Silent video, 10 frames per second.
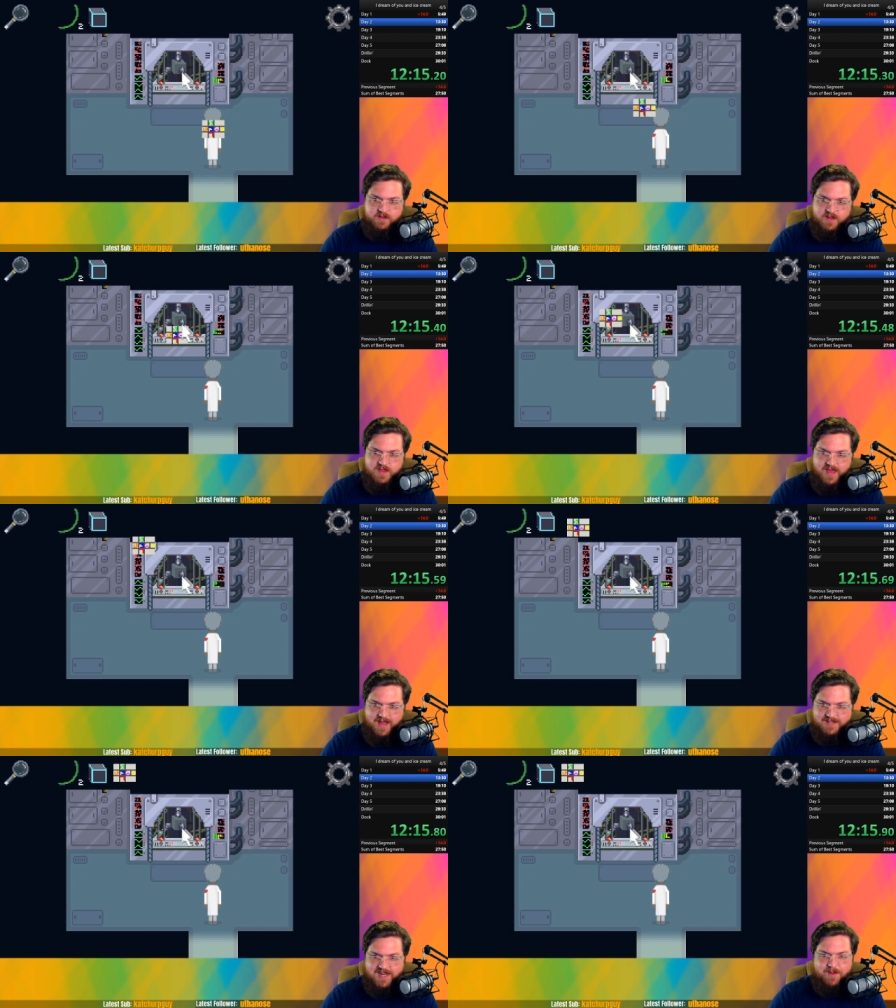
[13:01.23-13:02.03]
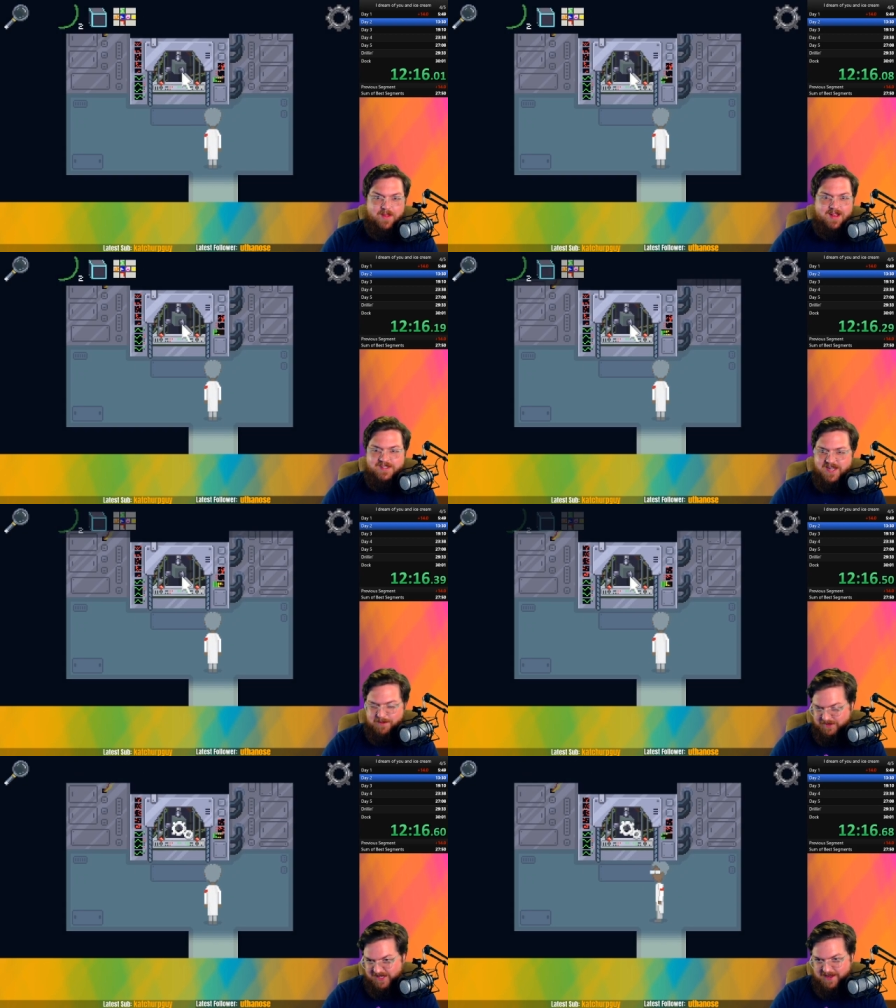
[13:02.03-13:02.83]
Yeah, time lost,
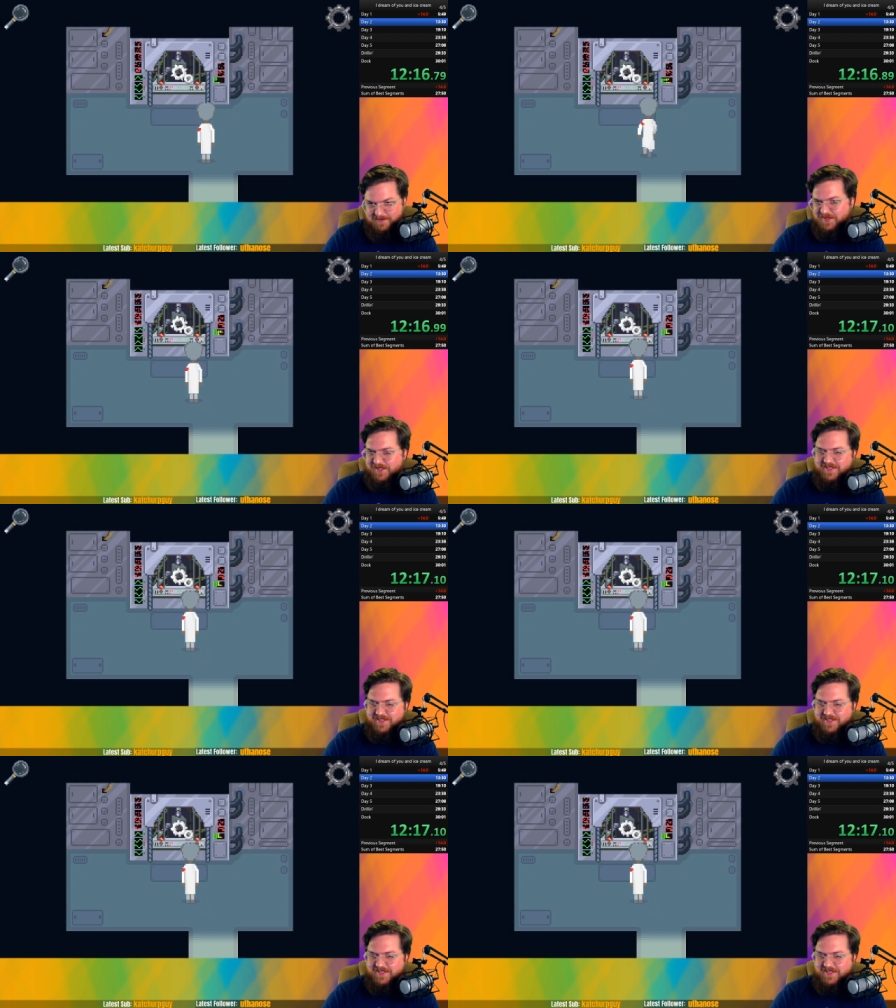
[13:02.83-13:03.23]
time saves.